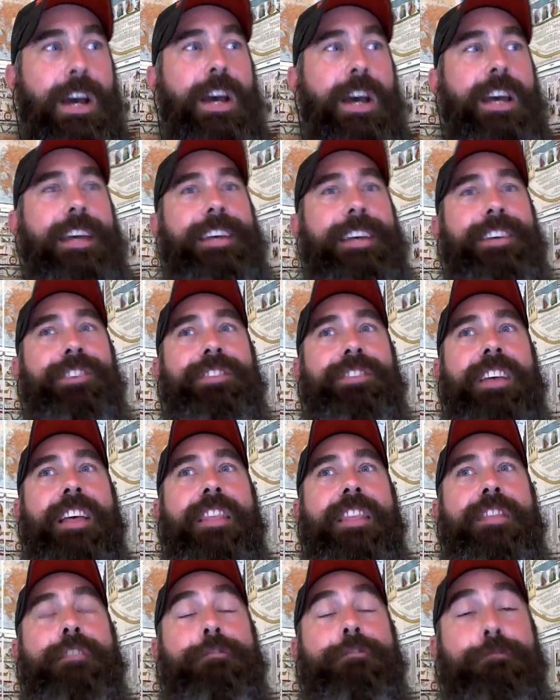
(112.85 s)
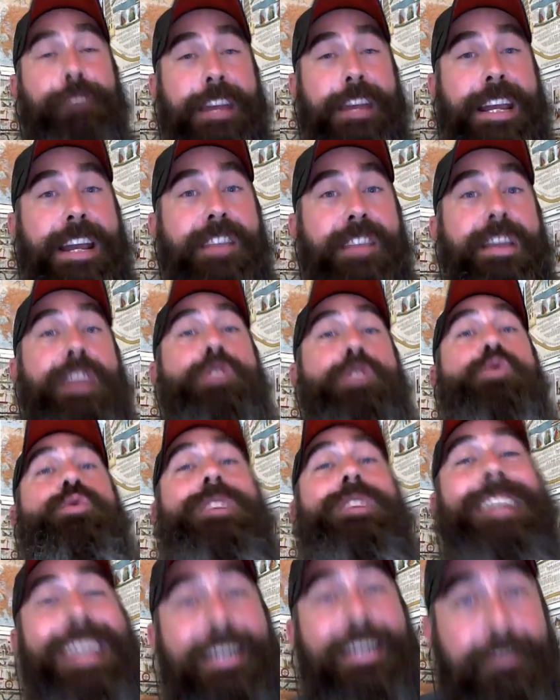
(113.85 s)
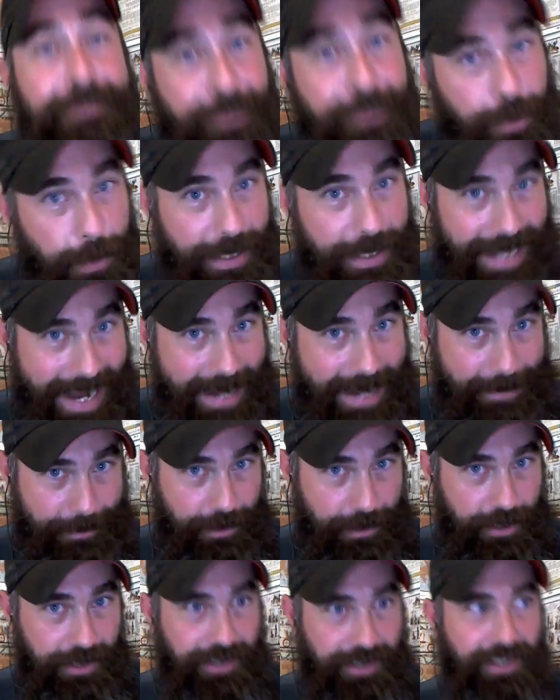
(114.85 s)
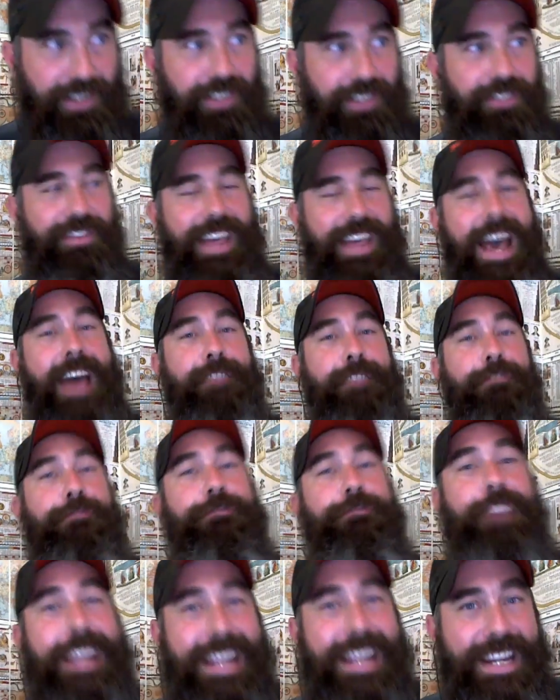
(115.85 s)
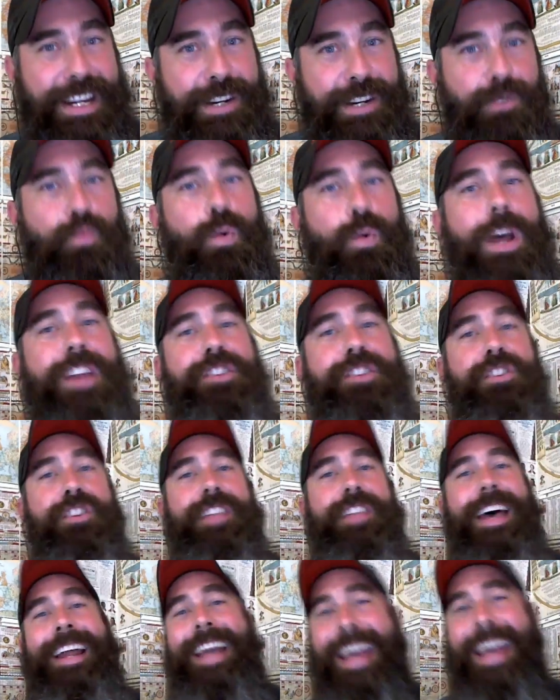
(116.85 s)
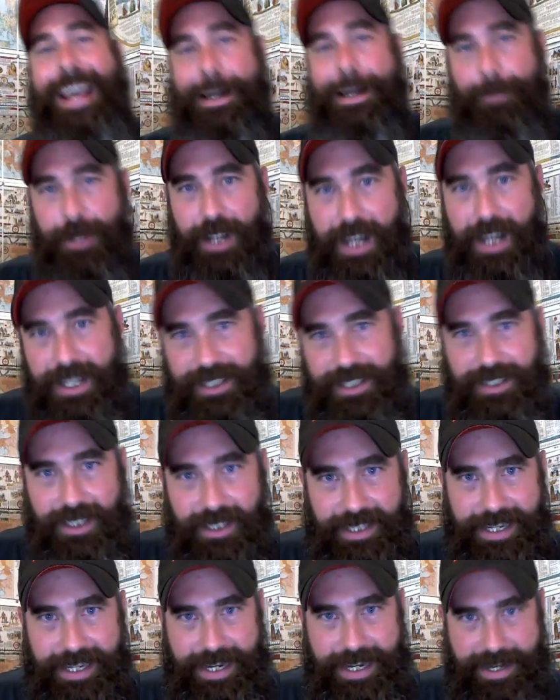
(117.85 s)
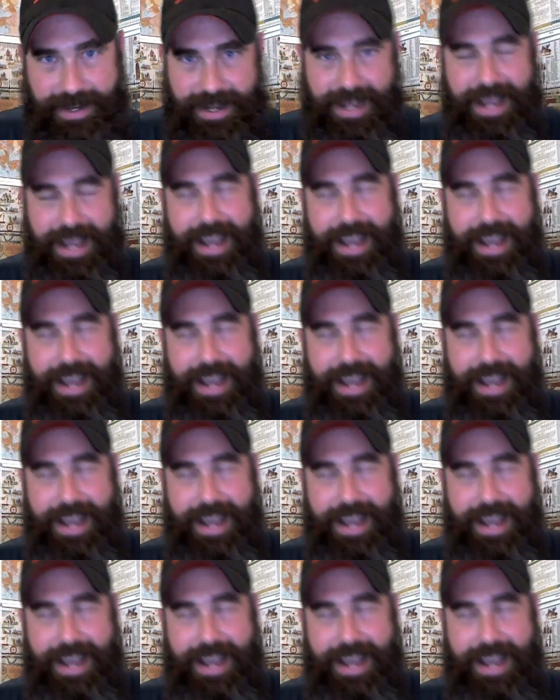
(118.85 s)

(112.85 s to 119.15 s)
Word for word: is the feed that you give to an animal does that feed render that animal unclean?